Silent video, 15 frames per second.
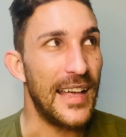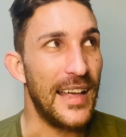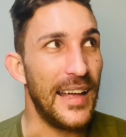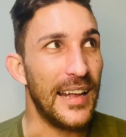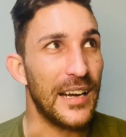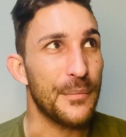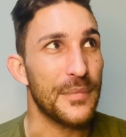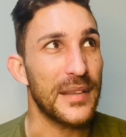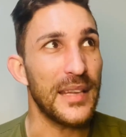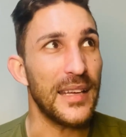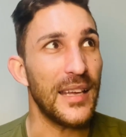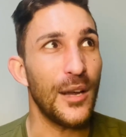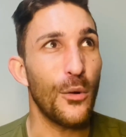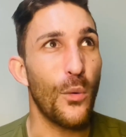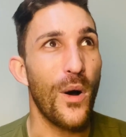And I'm
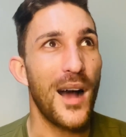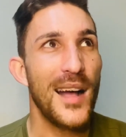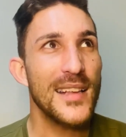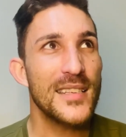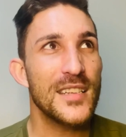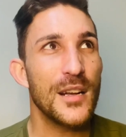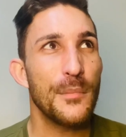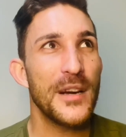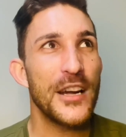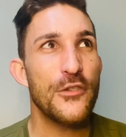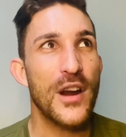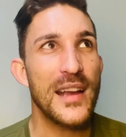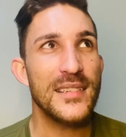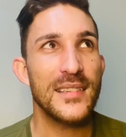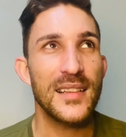thinking, why is nobody
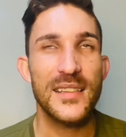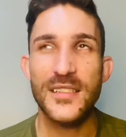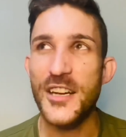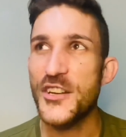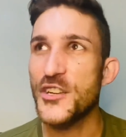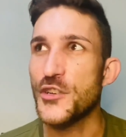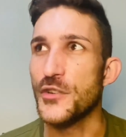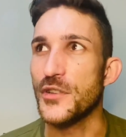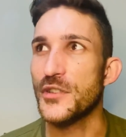raising this issue?